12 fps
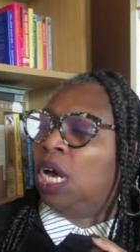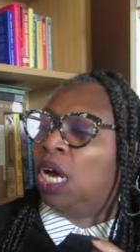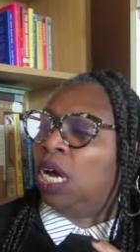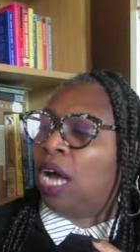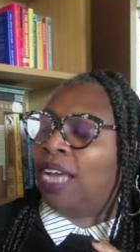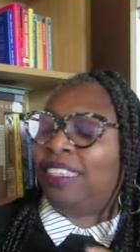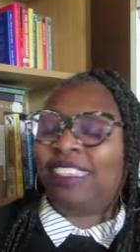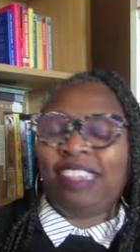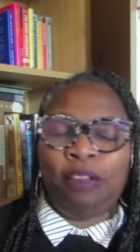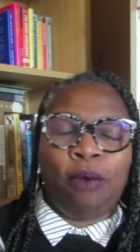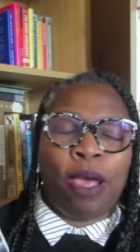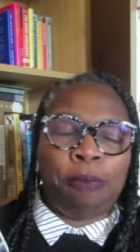Uh, I
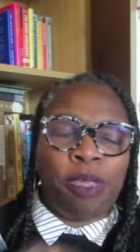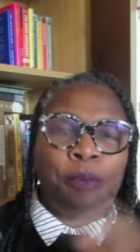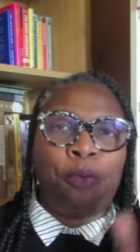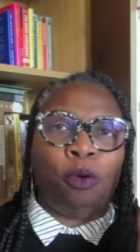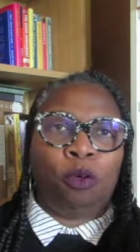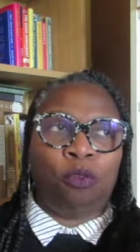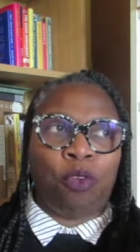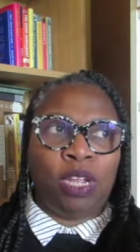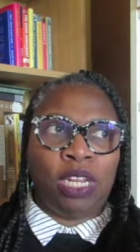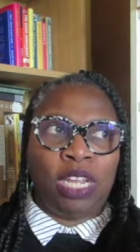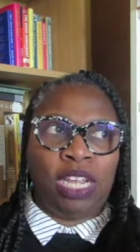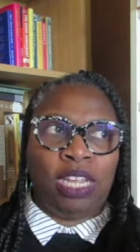see why people
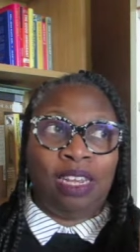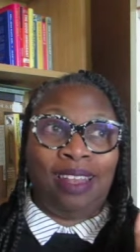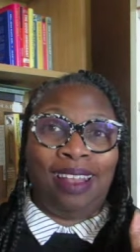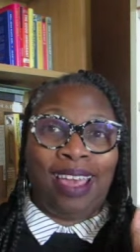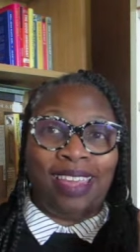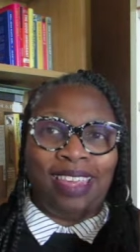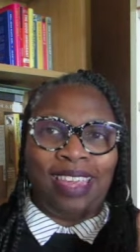really like